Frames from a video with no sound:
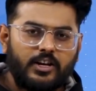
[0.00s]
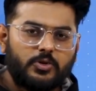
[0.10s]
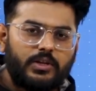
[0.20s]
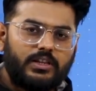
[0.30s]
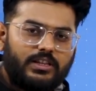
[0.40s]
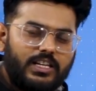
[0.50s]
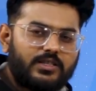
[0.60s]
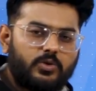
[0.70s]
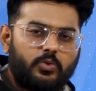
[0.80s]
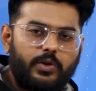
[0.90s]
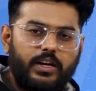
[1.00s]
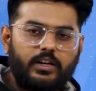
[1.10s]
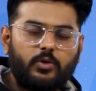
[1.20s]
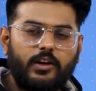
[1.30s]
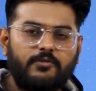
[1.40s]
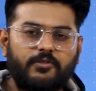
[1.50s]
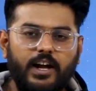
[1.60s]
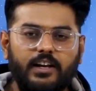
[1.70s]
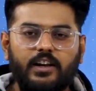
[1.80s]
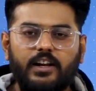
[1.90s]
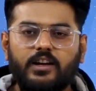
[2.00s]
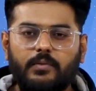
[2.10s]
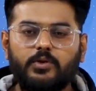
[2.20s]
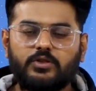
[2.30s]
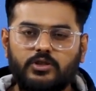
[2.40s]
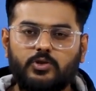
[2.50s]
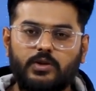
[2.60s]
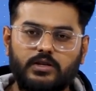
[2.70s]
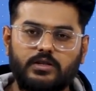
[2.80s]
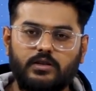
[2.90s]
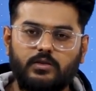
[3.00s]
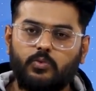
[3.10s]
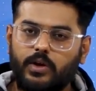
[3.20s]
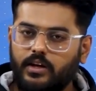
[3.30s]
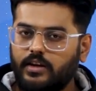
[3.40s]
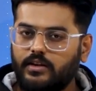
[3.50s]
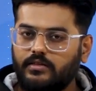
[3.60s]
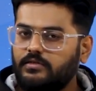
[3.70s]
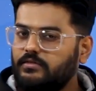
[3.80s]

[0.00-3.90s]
So in this way, you can finally come to a situation wherein